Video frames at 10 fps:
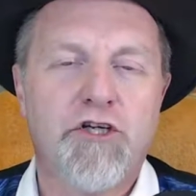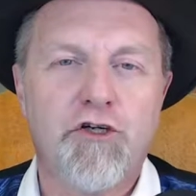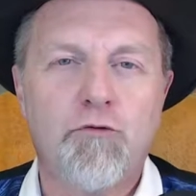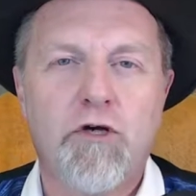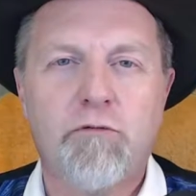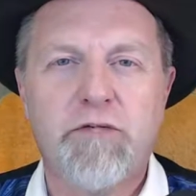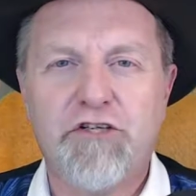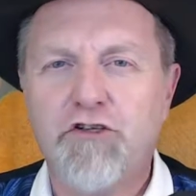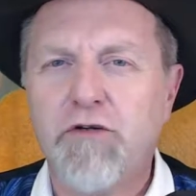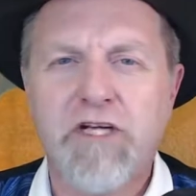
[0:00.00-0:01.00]
You will
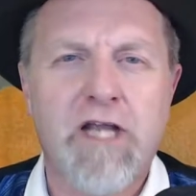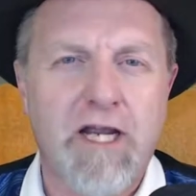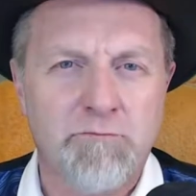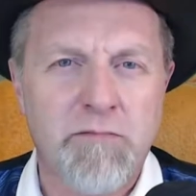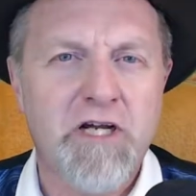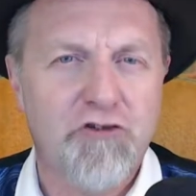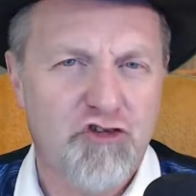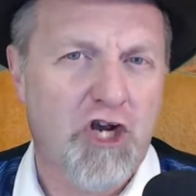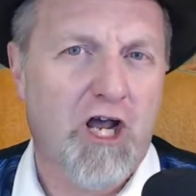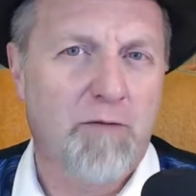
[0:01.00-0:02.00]
be doing a
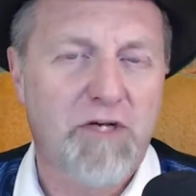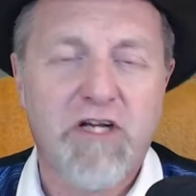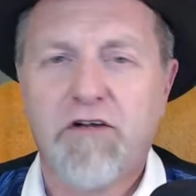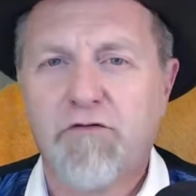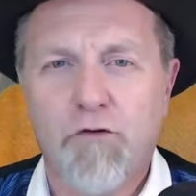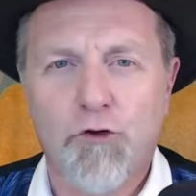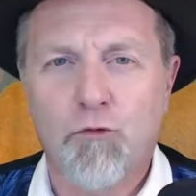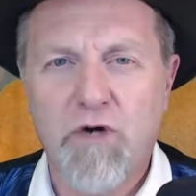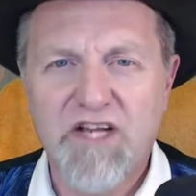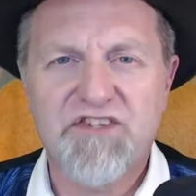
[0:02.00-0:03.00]
Mick job for
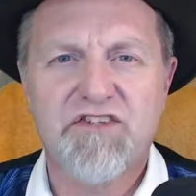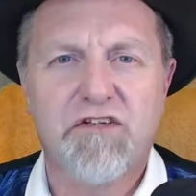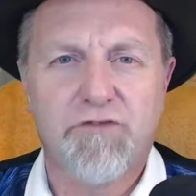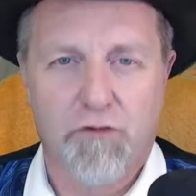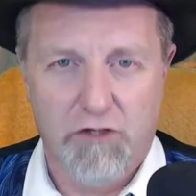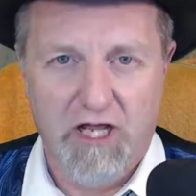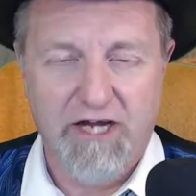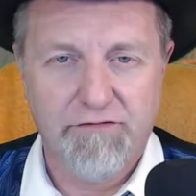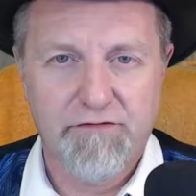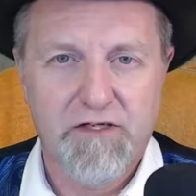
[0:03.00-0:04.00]
the rest of your
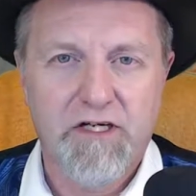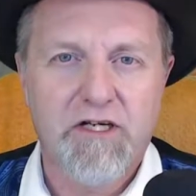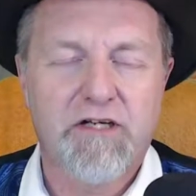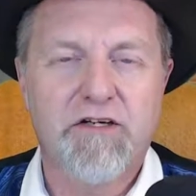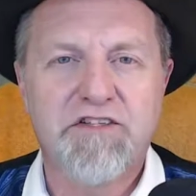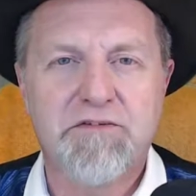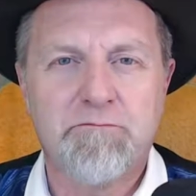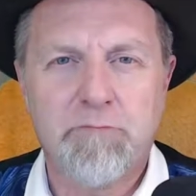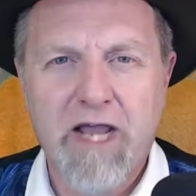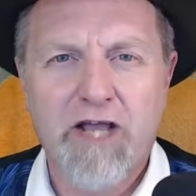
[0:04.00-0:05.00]
life. It
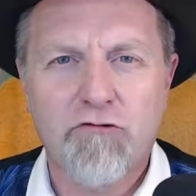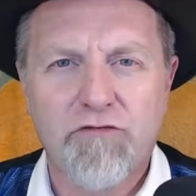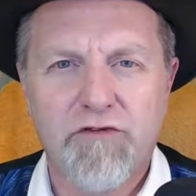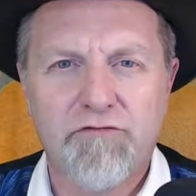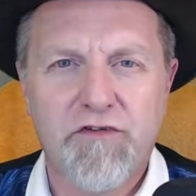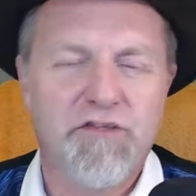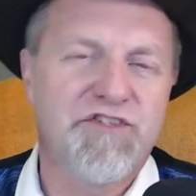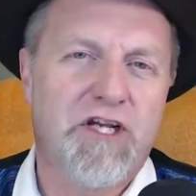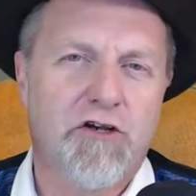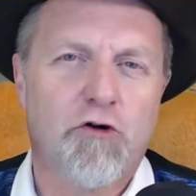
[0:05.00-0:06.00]
doesn't matter if it
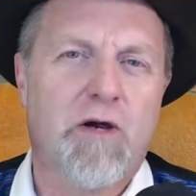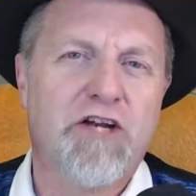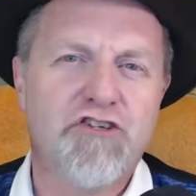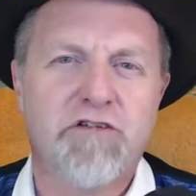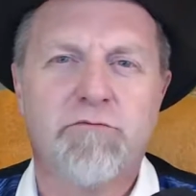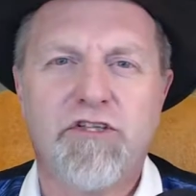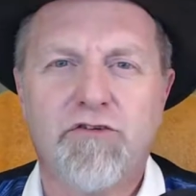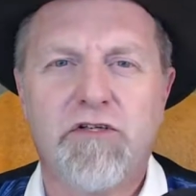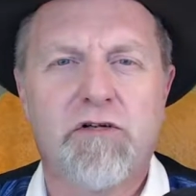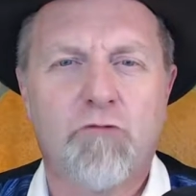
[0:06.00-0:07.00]
feels like, oh, I shouldn't be
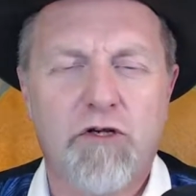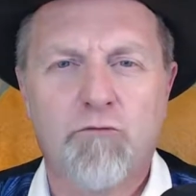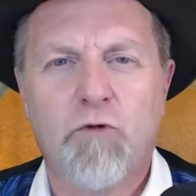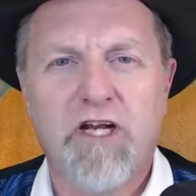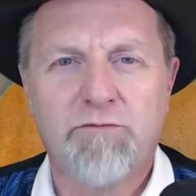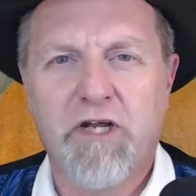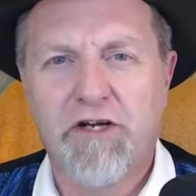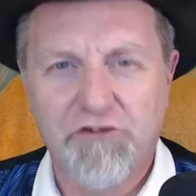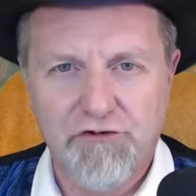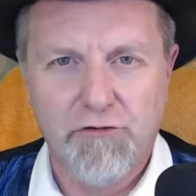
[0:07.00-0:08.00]
doing what white
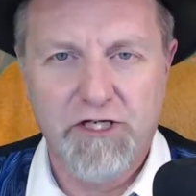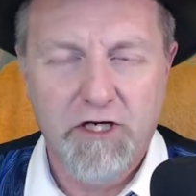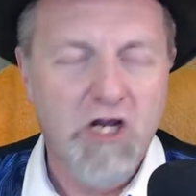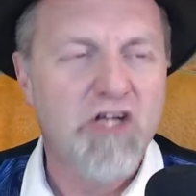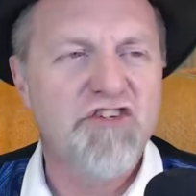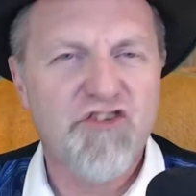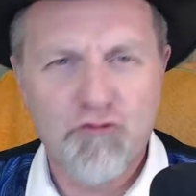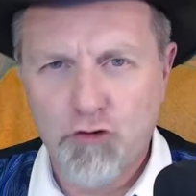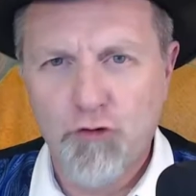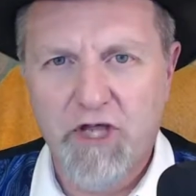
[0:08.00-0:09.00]
man is doing.
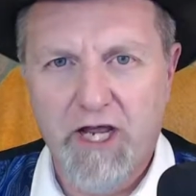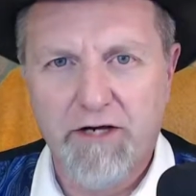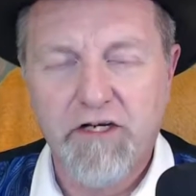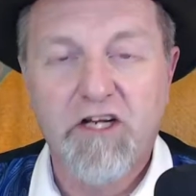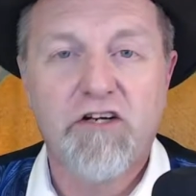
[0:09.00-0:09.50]
Screw that.